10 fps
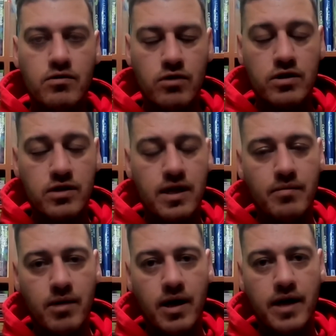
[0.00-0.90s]
Do not stay
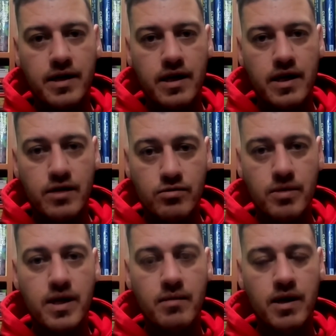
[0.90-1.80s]
blind into
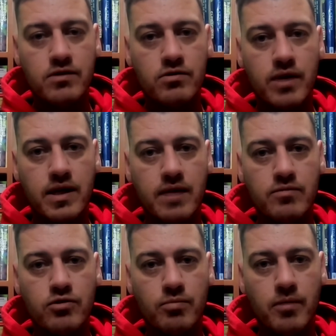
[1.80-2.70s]
big amounts when it
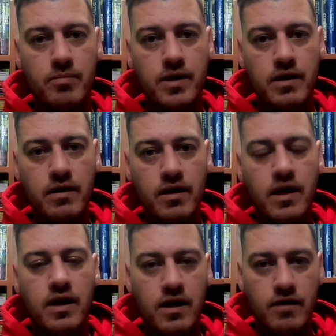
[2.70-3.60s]
comes to property.
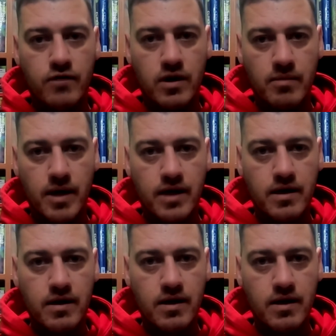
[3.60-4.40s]
If you can make